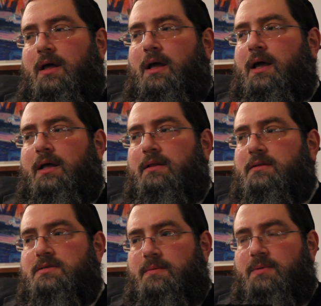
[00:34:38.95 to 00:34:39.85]

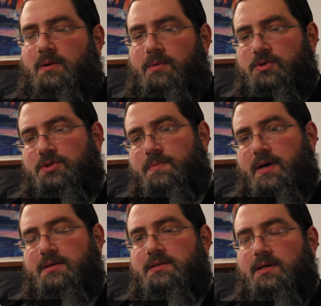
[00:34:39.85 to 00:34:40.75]
and some commercial
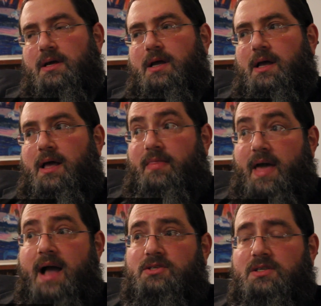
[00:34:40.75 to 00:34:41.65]
space, and they
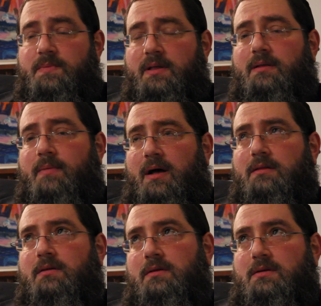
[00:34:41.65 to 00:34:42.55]
actually spent
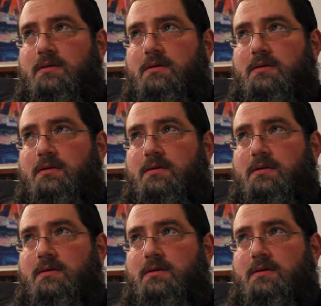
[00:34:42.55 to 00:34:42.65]
about,